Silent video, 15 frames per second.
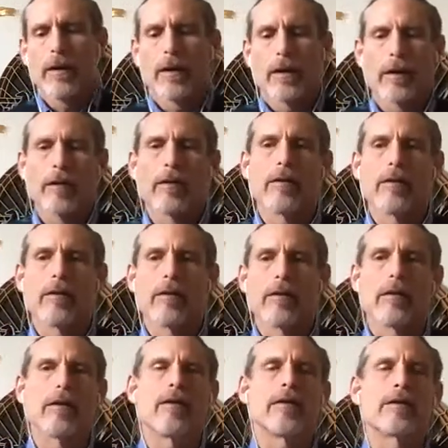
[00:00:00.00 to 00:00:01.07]
in
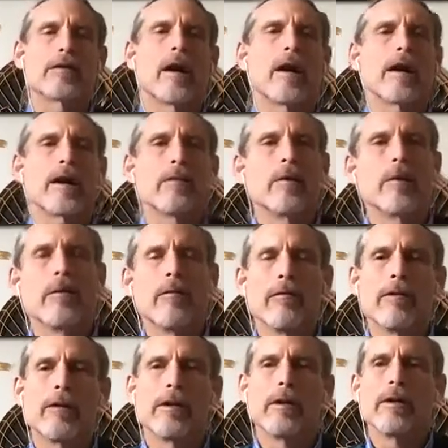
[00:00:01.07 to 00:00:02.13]
the time of
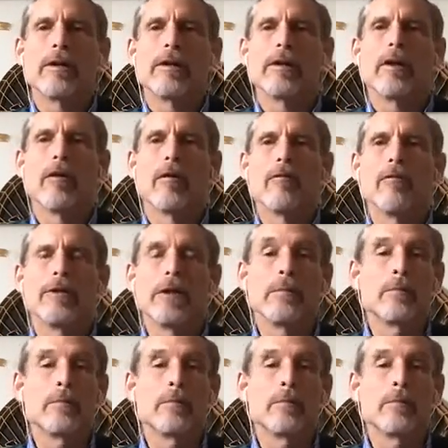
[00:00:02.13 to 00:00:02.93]
deep